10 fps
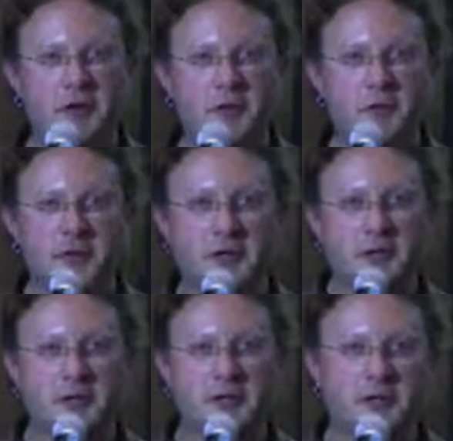don't want a
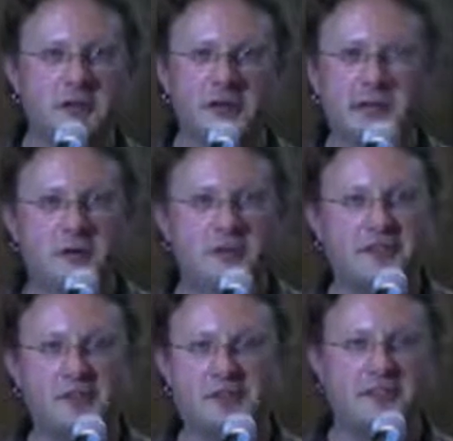road to
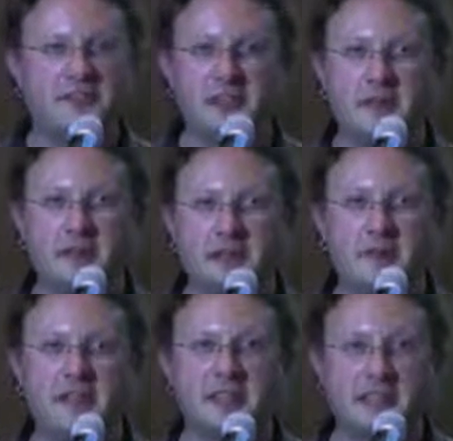cross over itself or
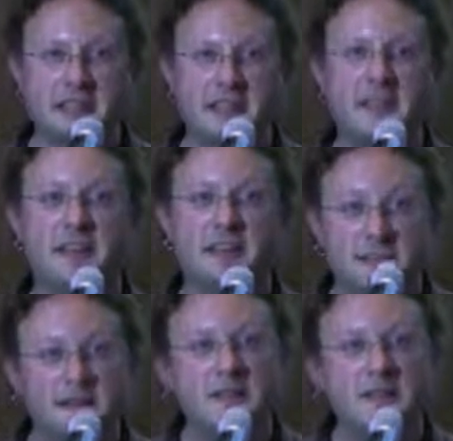something like that. Right. And